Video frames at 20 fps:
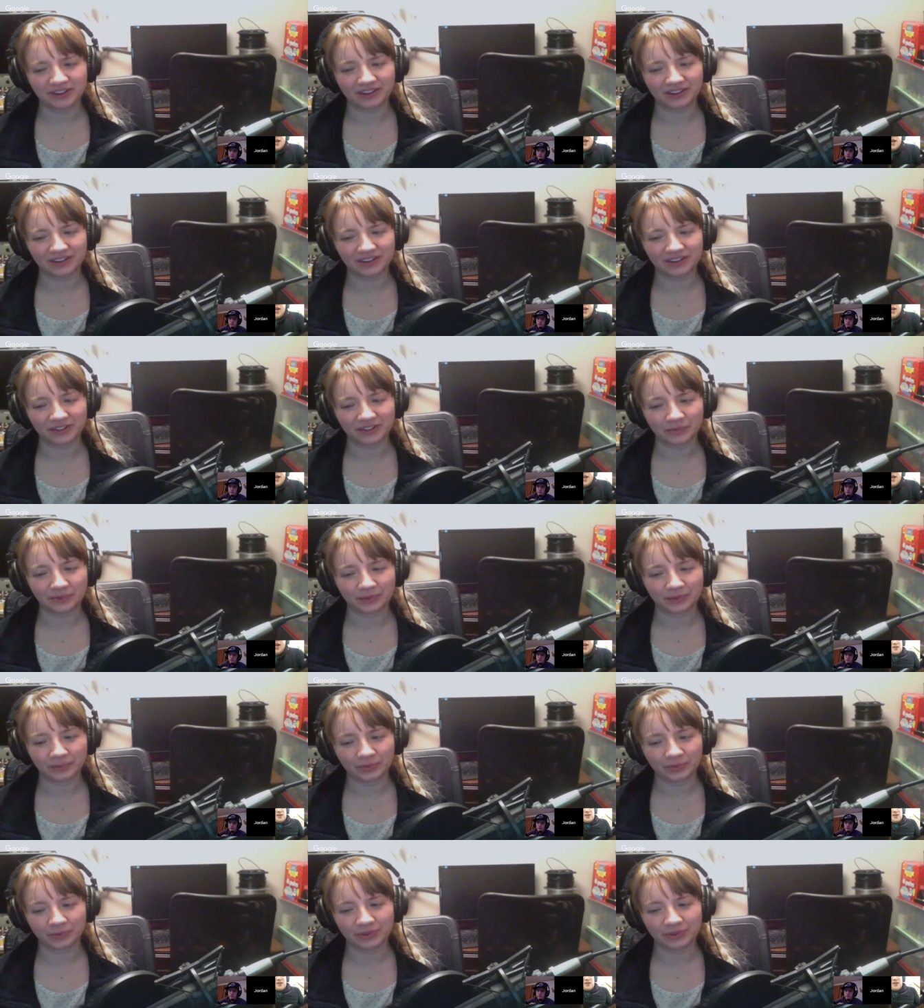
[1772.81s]
the
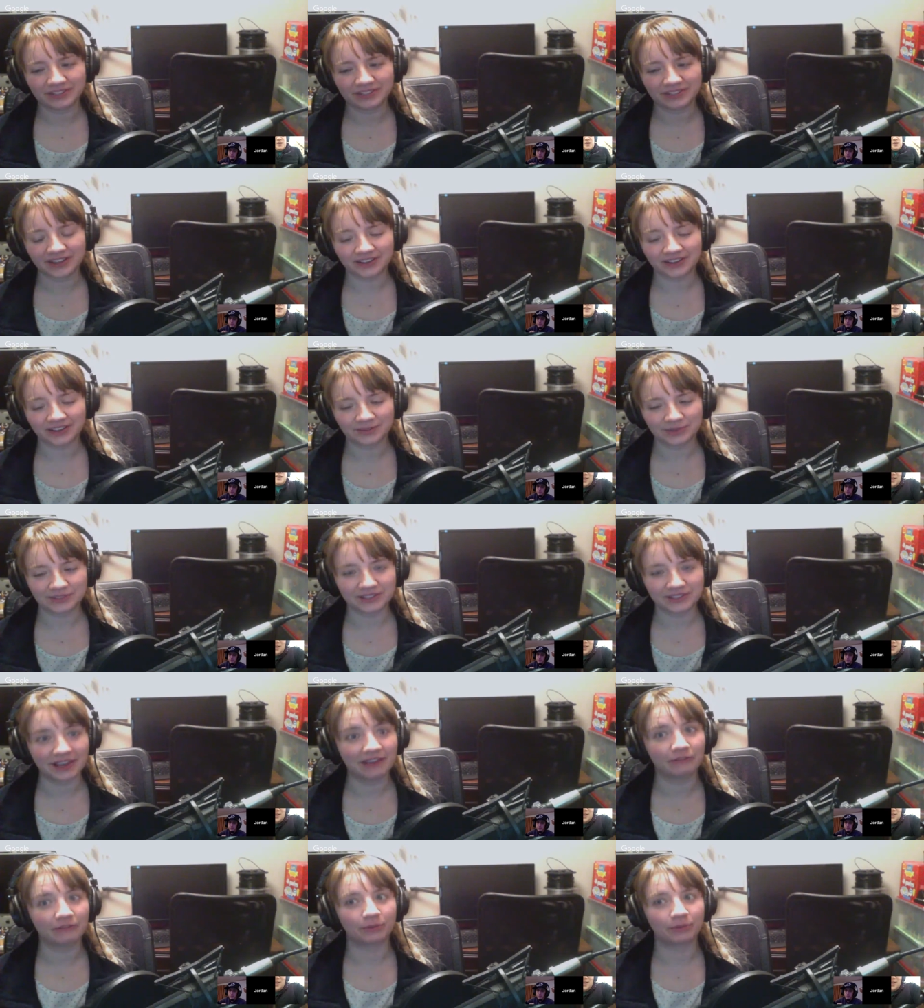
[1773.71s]
wayside because
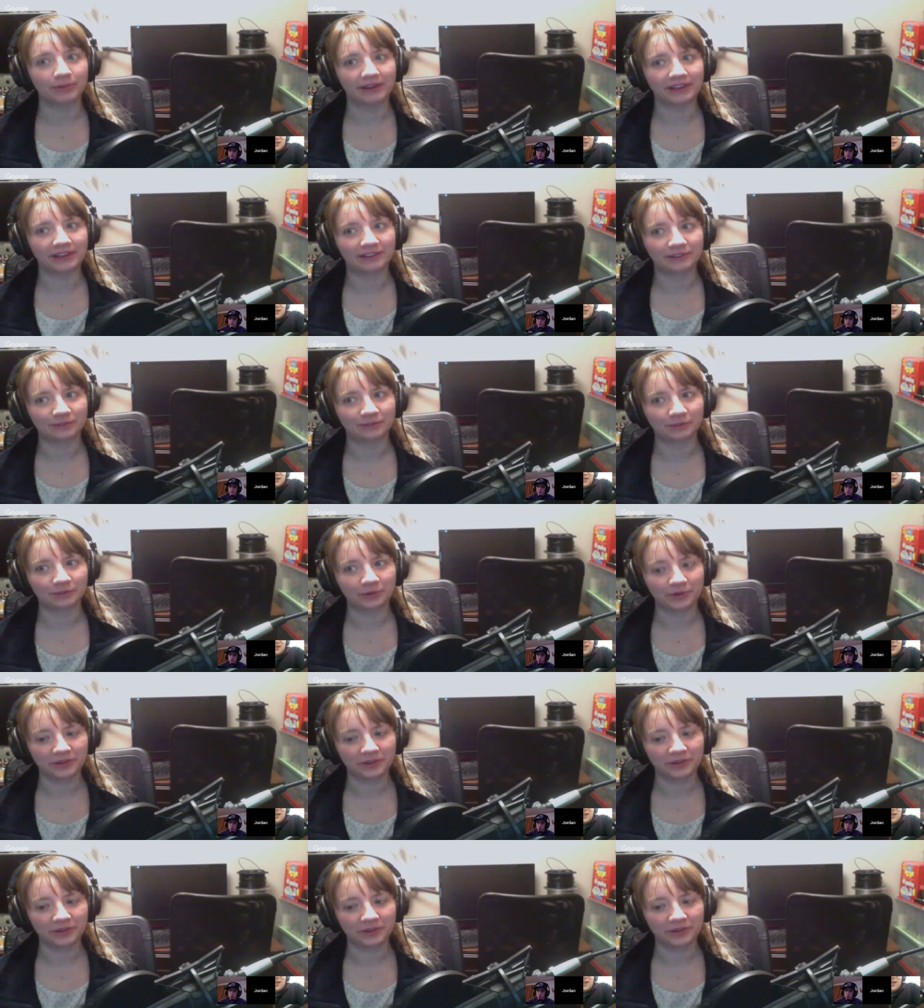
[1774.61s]
everybody has their phone on them.